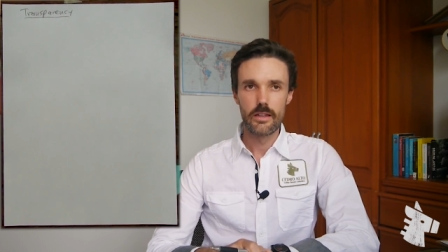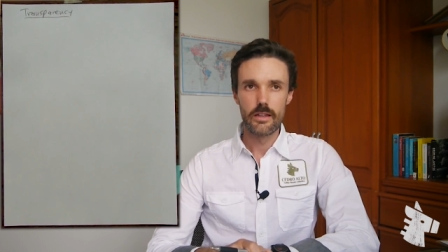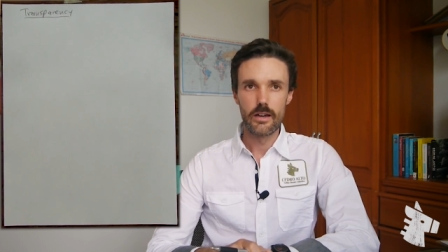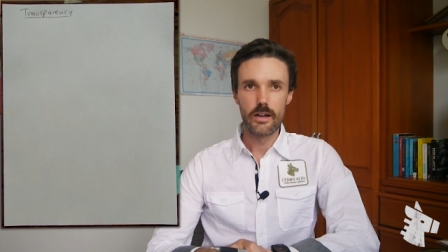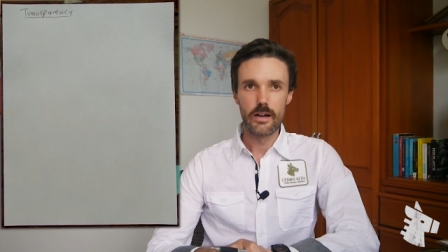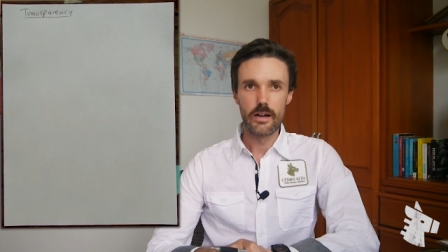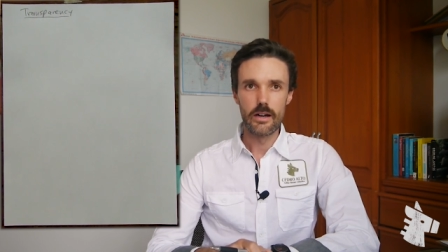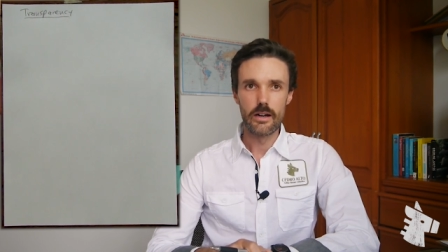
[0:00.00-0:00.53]

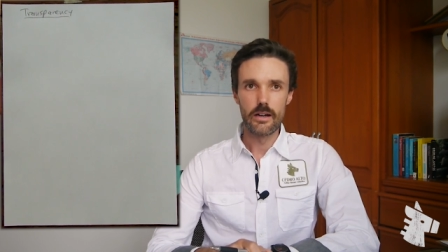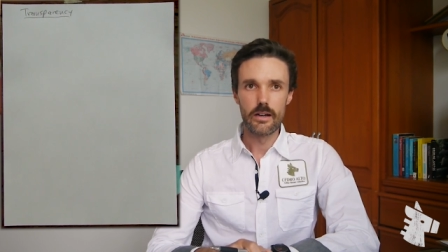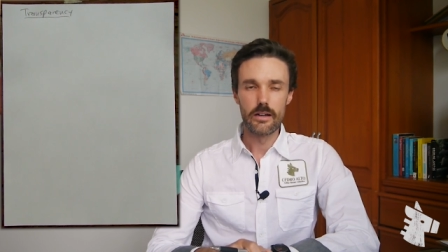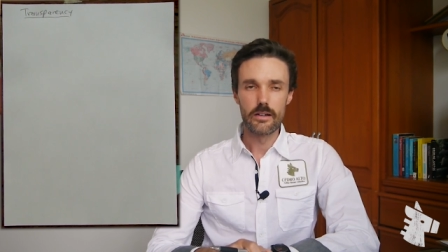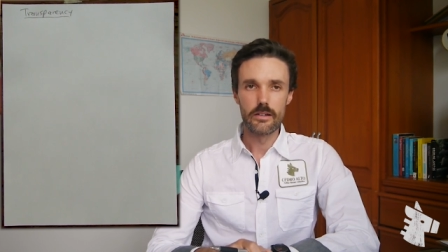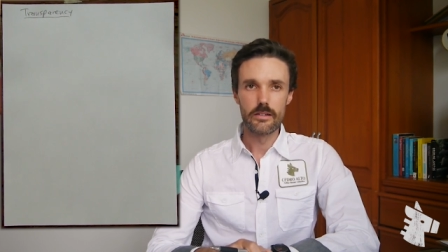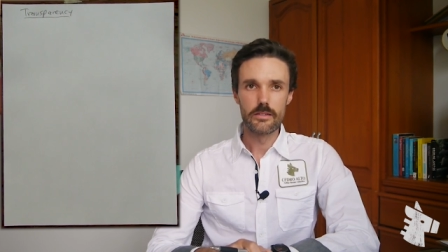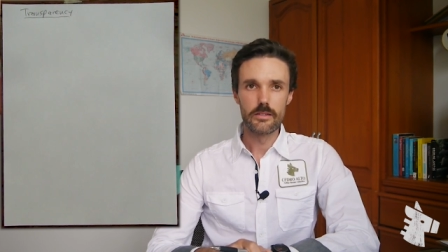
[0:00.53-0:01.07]

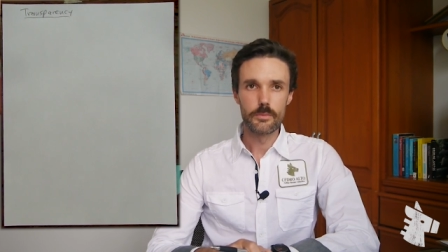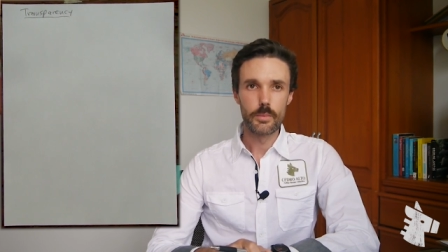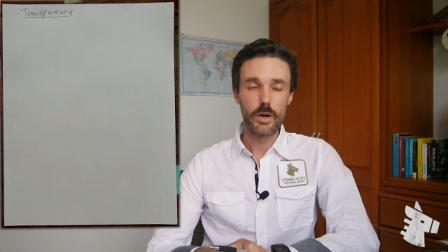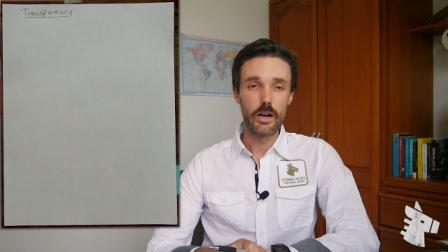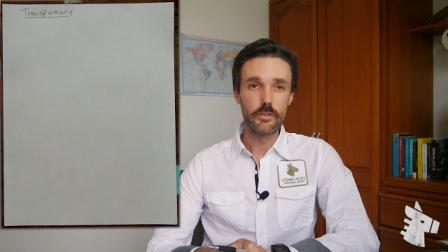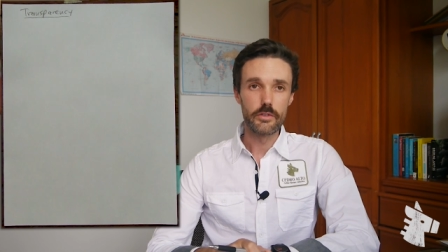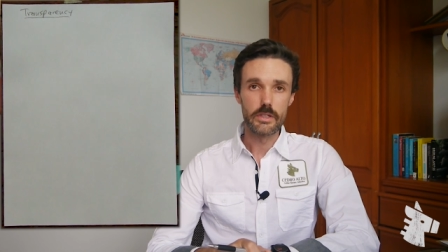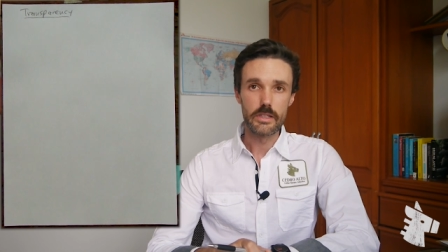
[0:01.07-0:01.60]

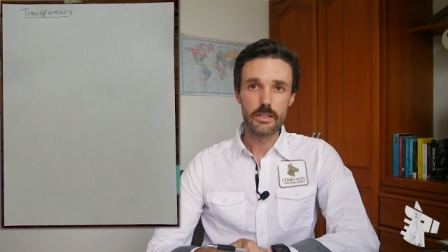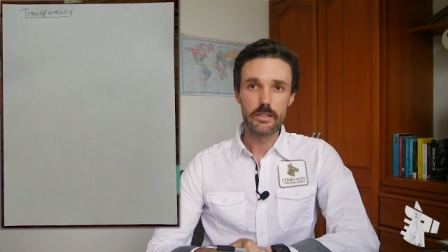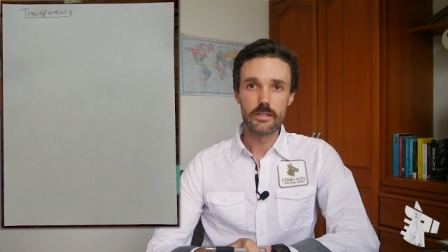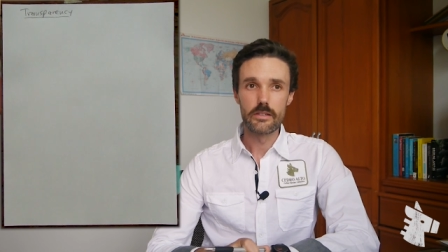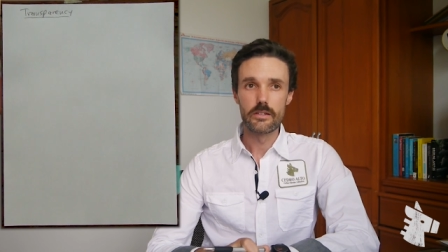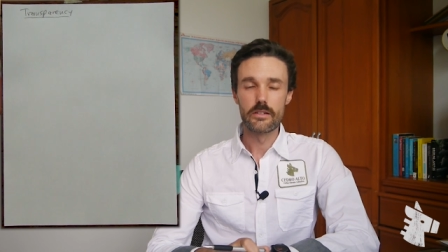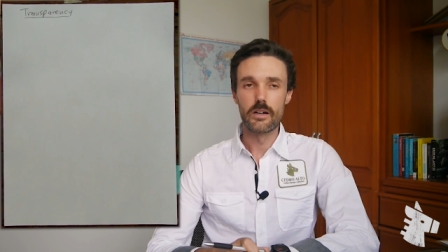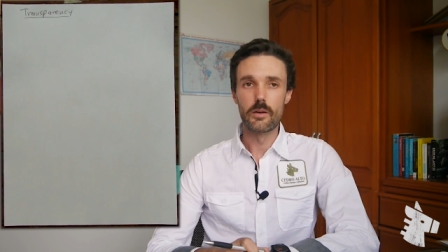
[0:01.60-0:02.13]
poverty
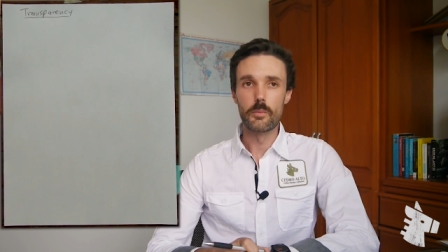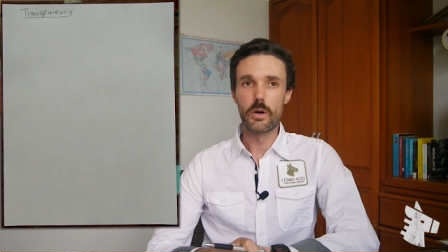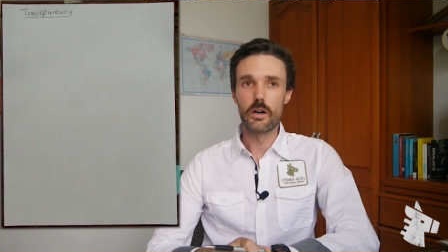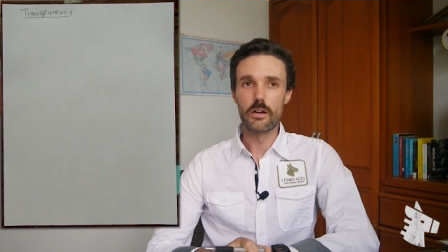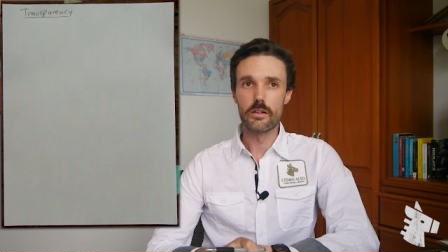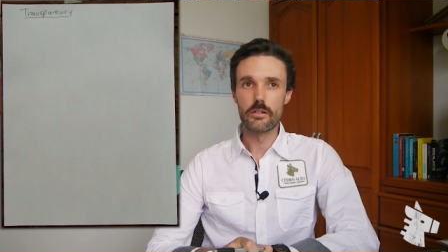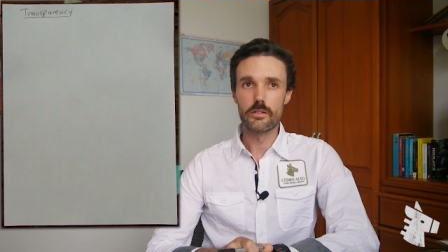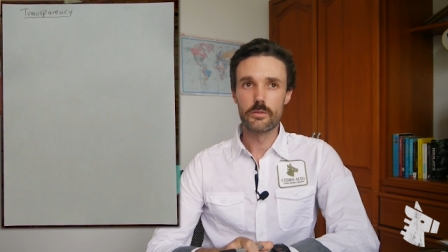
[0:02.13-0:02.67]

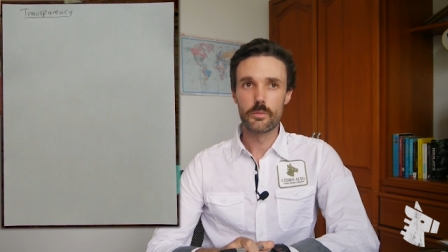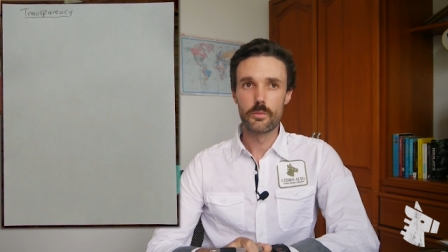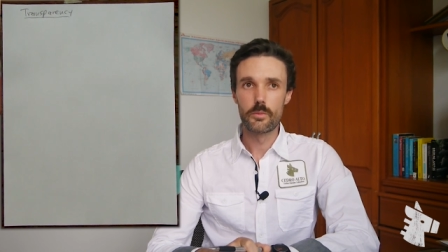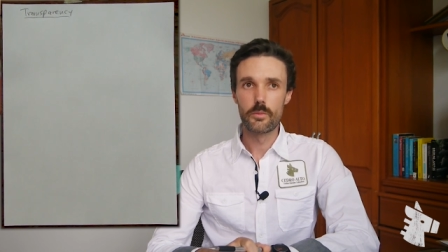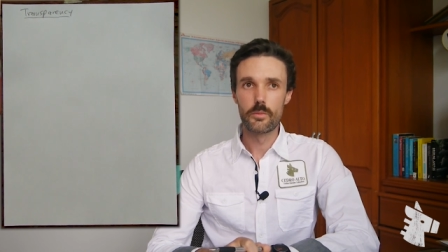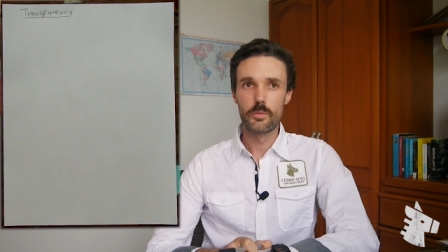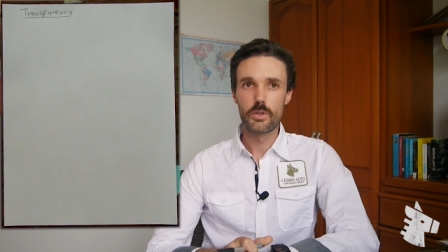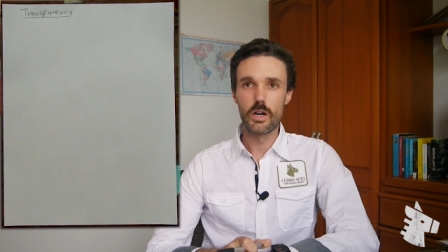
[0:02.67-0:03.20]
among
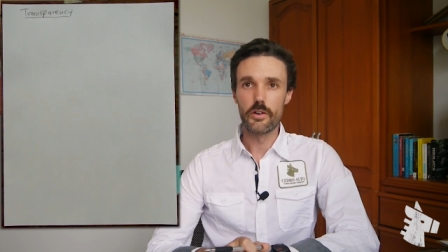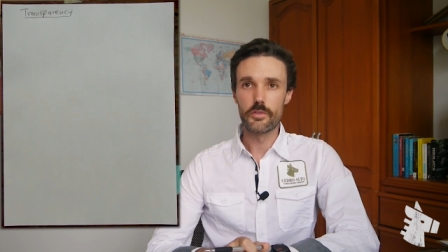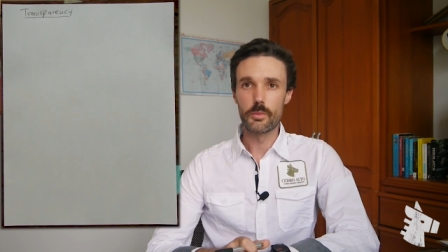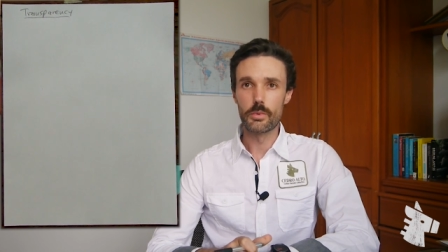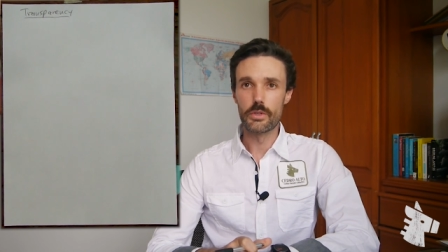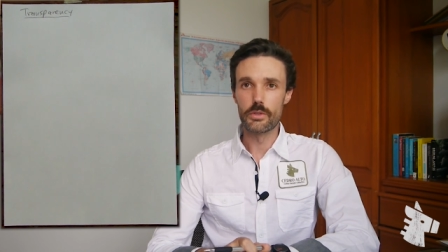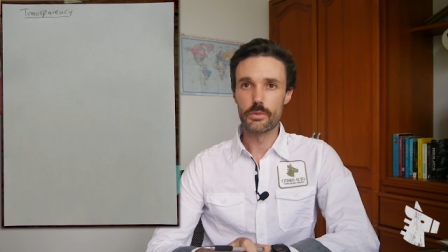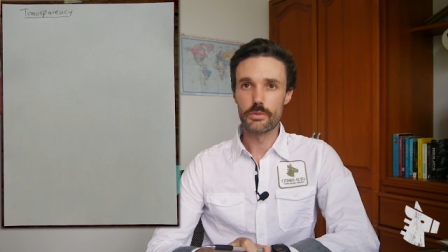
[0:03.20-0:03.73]
coffee
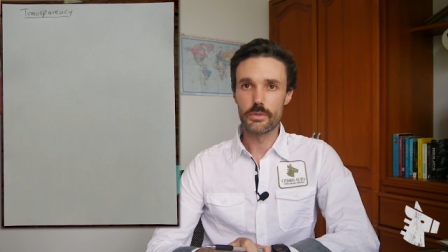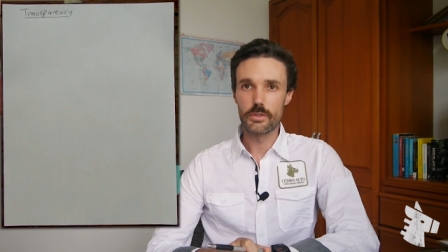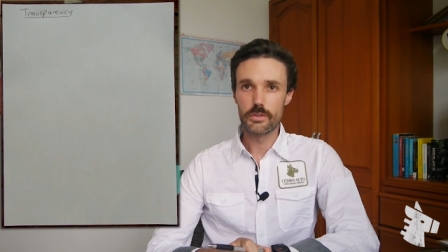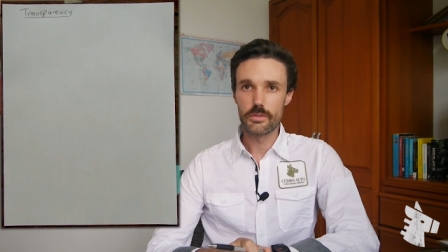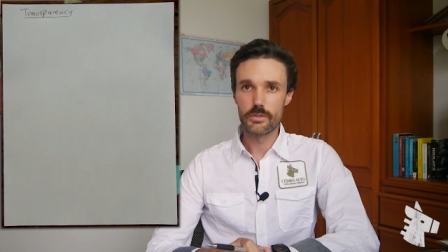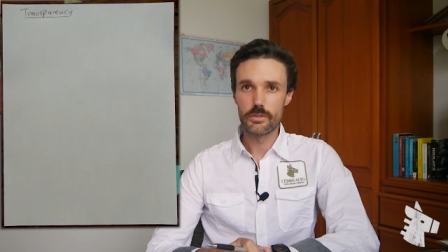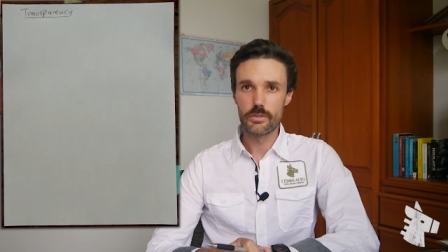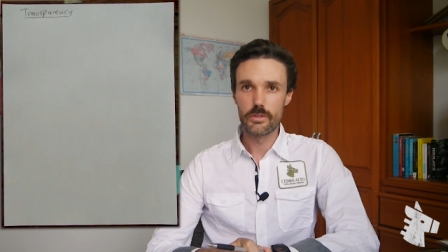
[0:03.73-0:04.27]

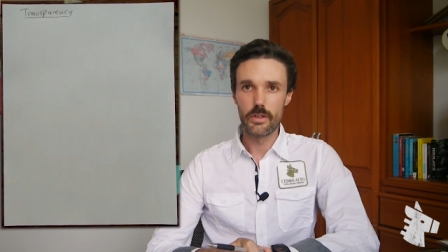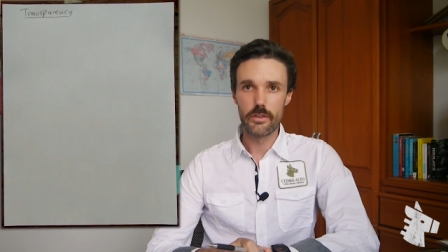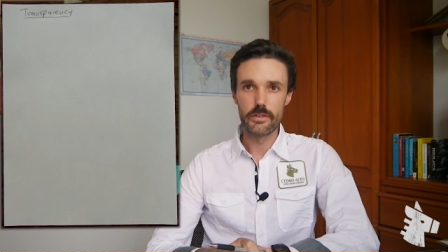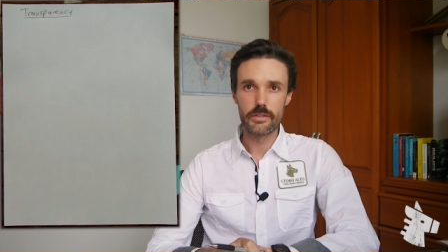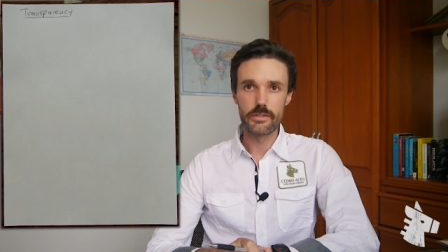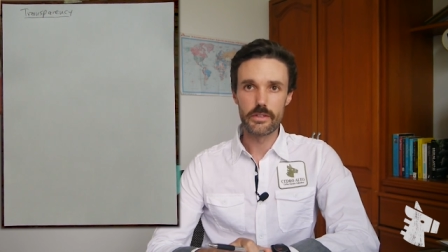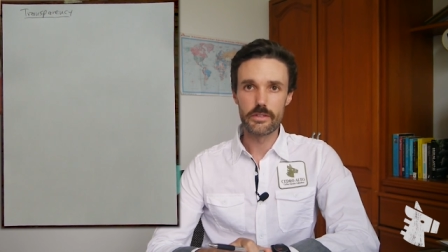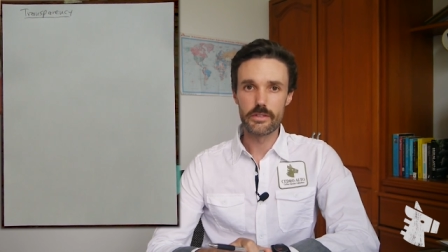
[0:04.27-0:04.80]
producers. Now,
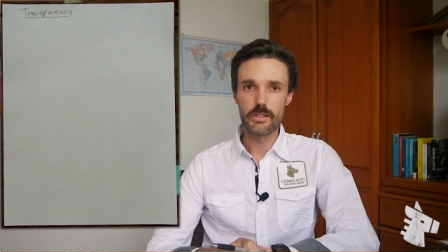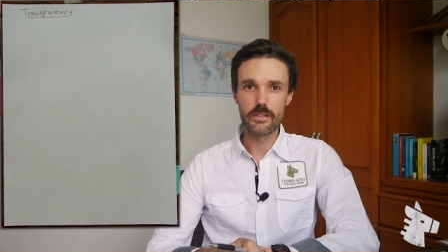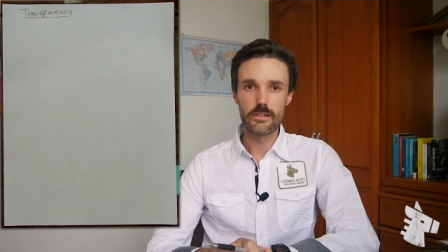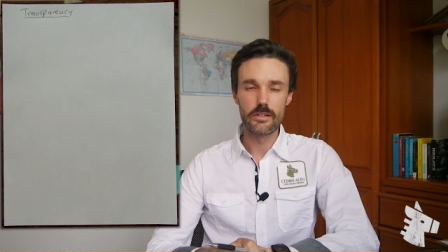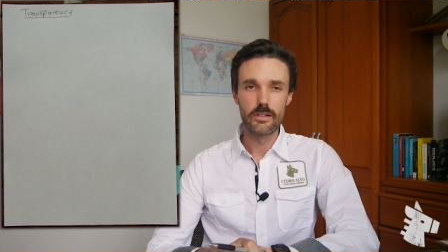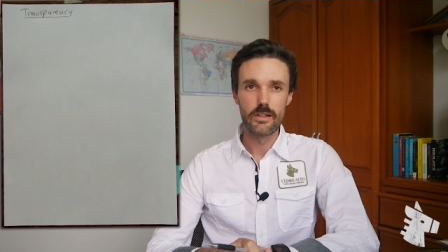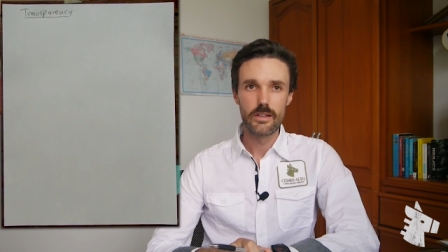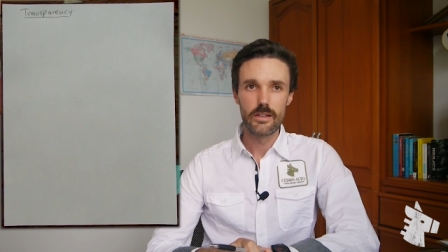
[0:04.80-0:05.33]
this isn't